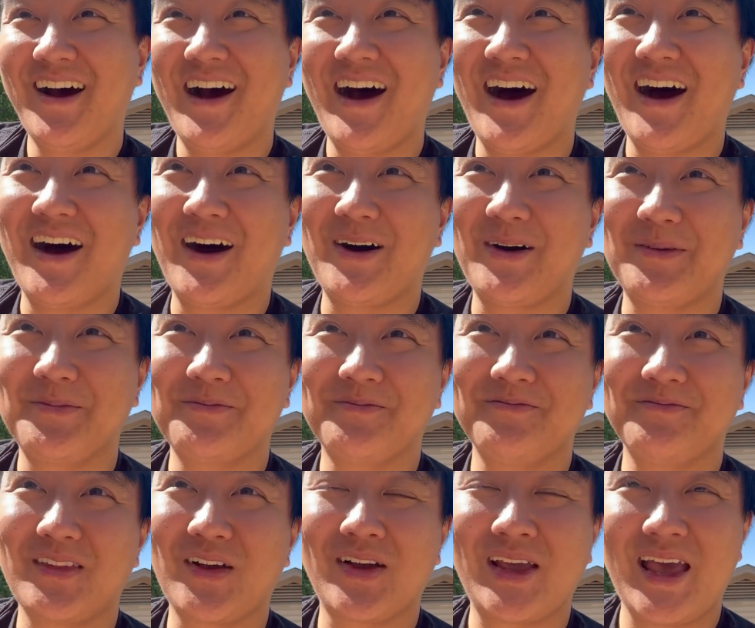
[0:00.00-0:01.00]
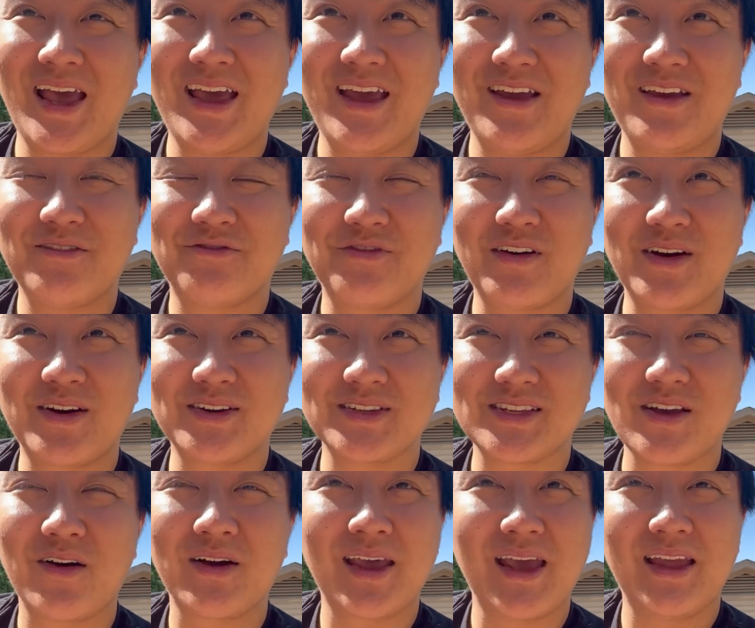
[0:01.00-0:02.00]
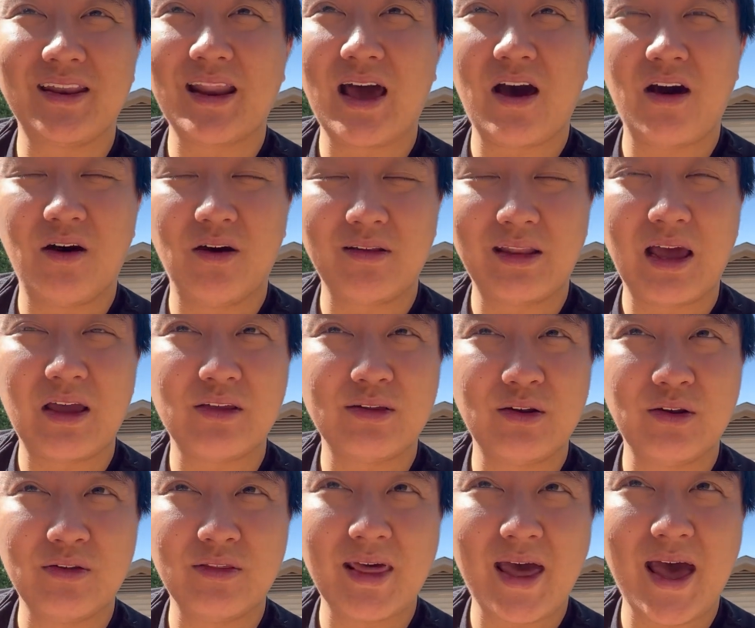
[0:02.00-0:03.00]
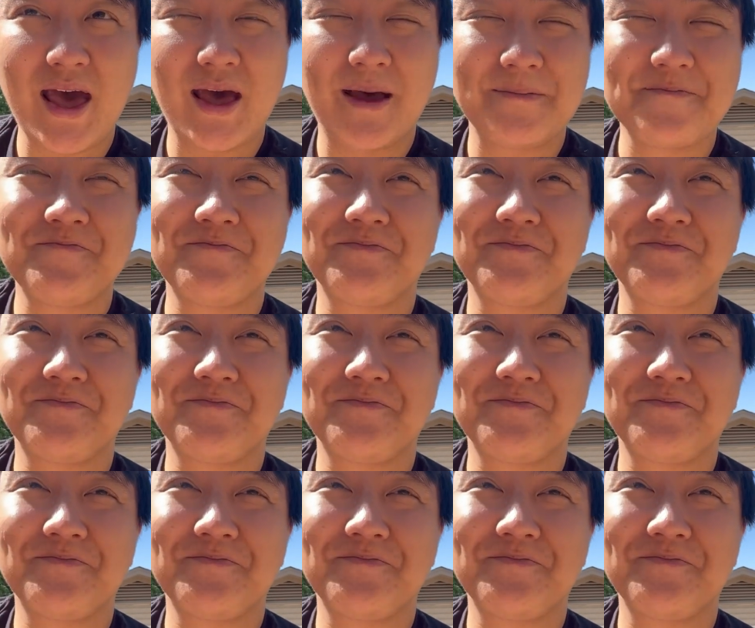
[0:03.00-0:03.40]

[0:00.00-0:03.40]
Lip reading: Now you do that.